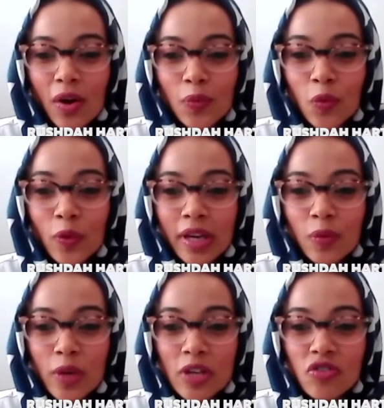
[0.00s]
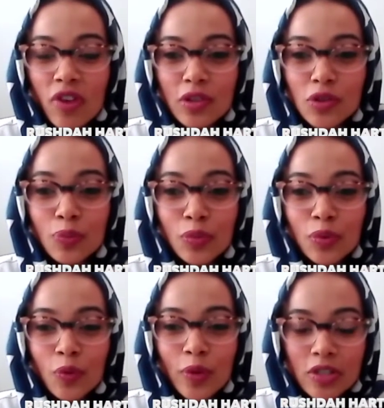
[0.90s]
we try
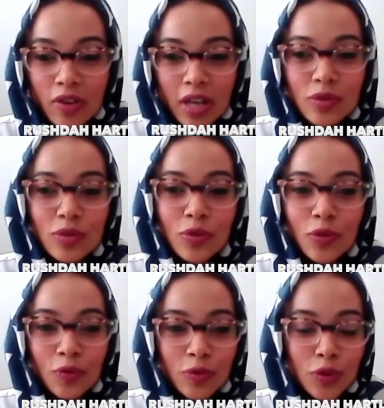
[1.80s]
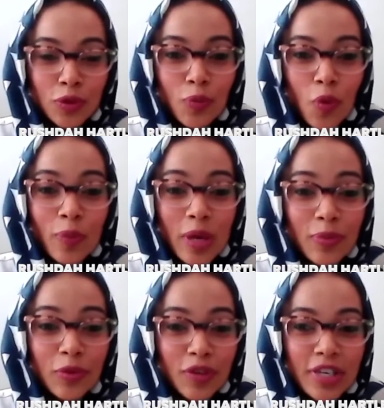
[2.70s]
to sort of do more
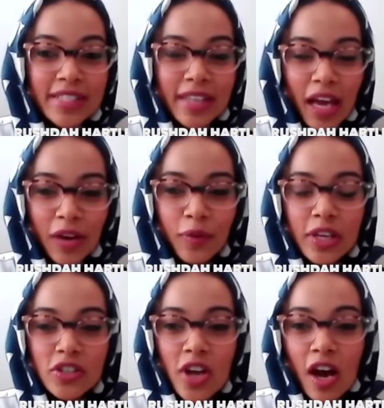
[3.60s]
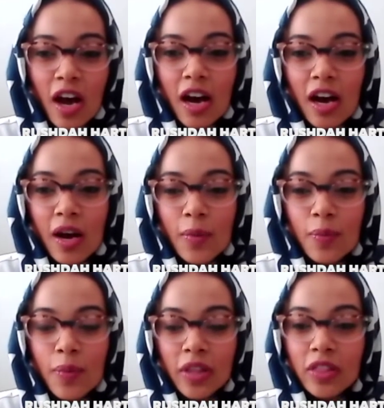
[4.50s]
people first language,
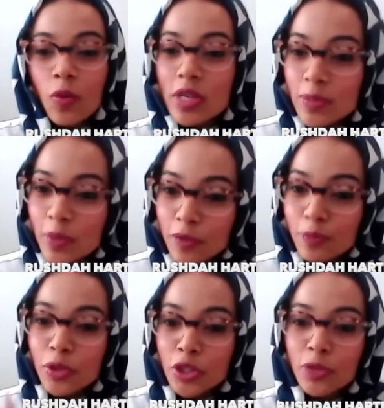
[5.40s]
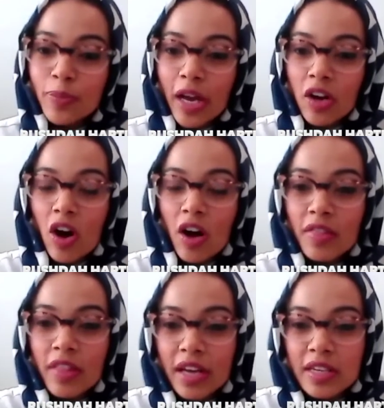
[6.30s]
but there was a bit of pushback on
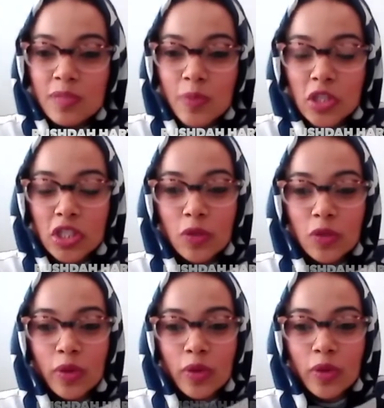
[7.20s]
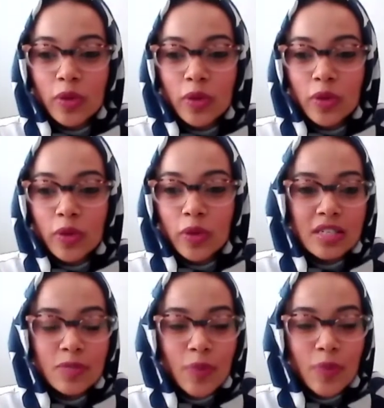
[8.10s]
that, especially with kids on the
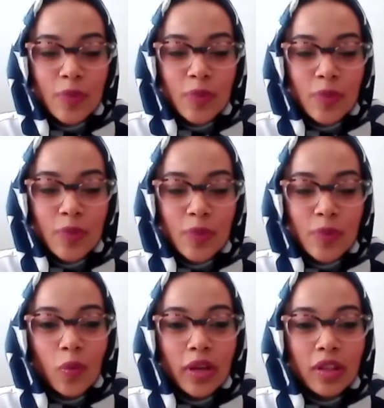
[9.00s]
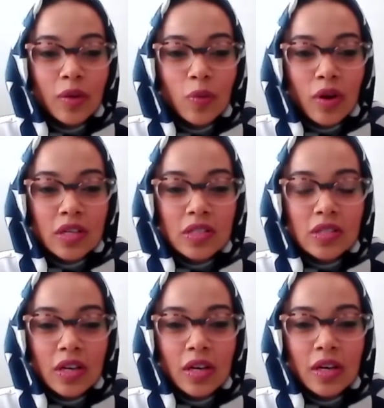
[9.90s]
ASD spectrum, where there was
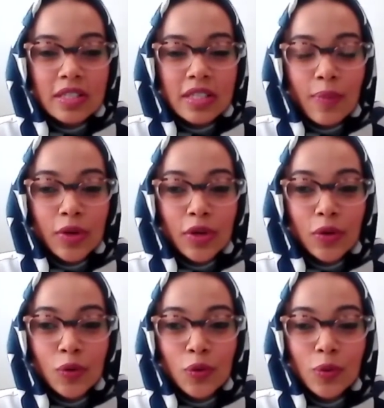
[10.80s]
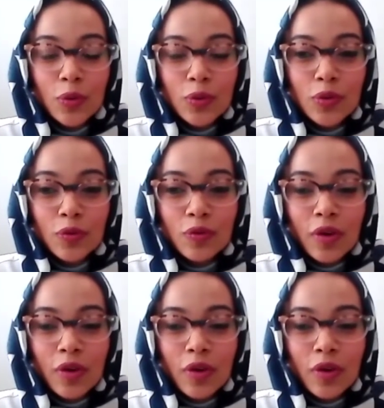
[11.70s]
somebody who sort of